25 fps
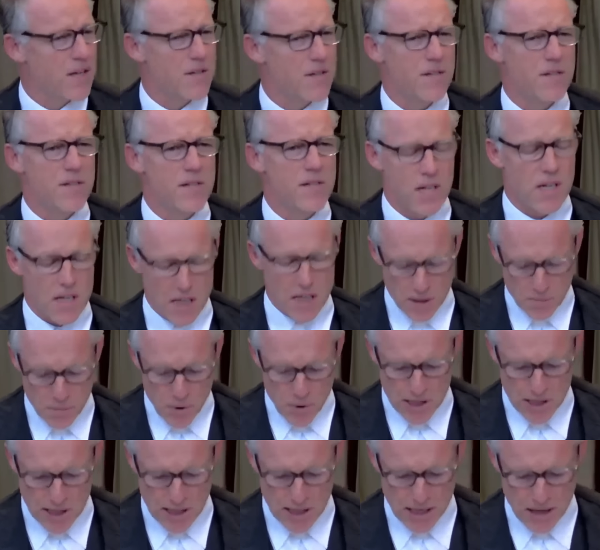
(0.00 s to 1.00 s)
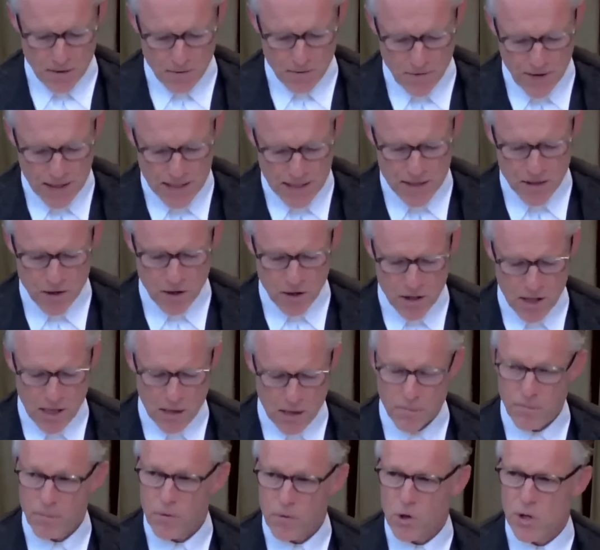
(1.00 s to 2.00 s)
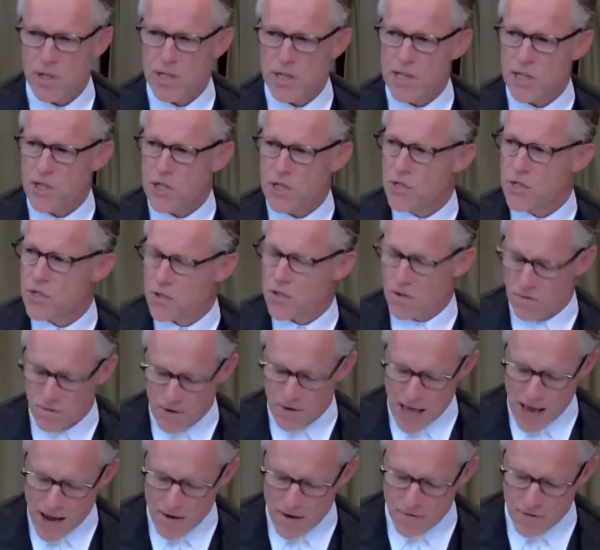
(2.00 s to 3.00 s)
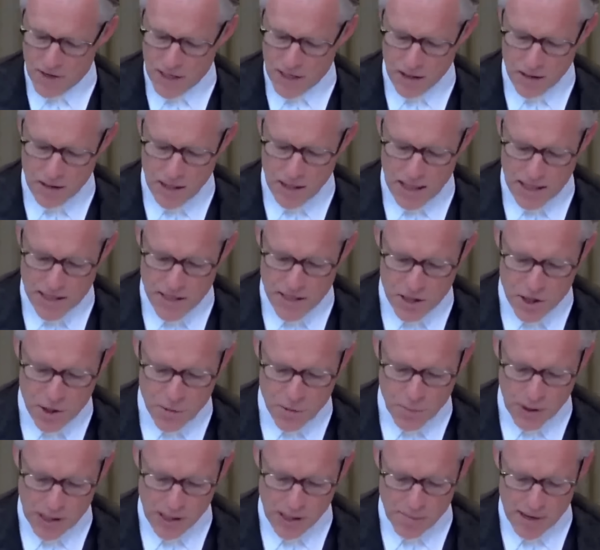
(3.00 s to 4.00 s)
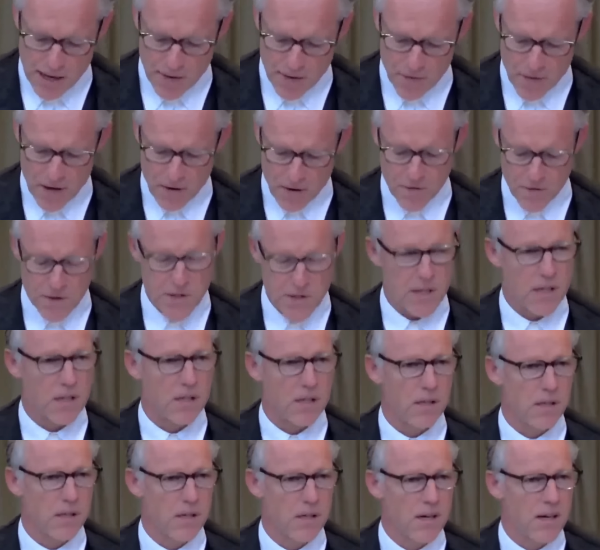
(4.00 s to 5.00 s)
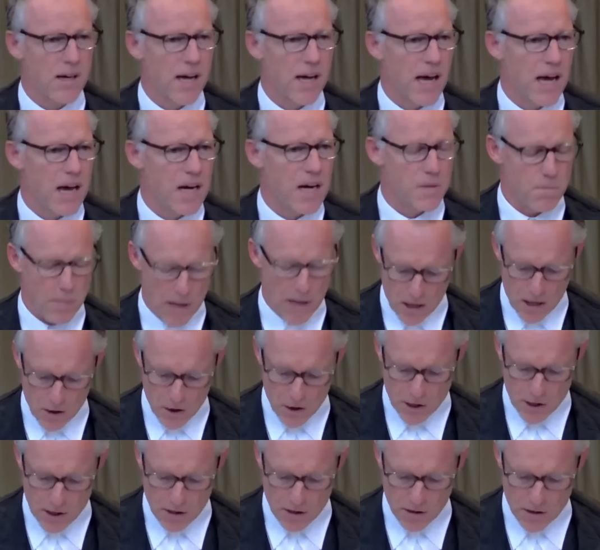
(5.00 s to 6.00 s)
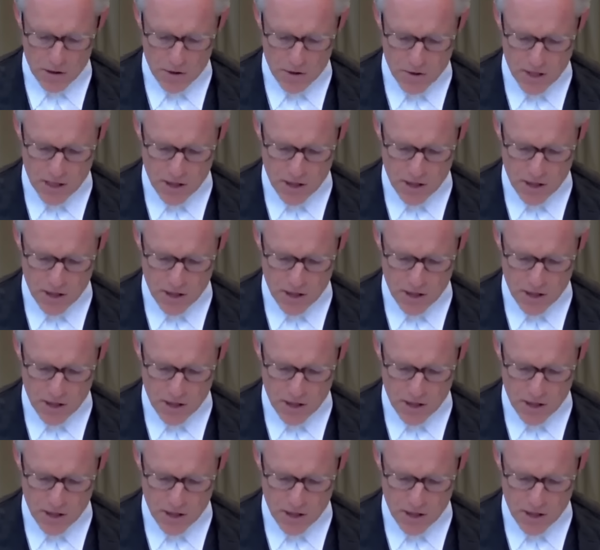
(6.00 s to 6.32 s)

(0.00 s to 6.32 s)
has deliberately inflicted on them conditions of life calculated to bring about their physical and biological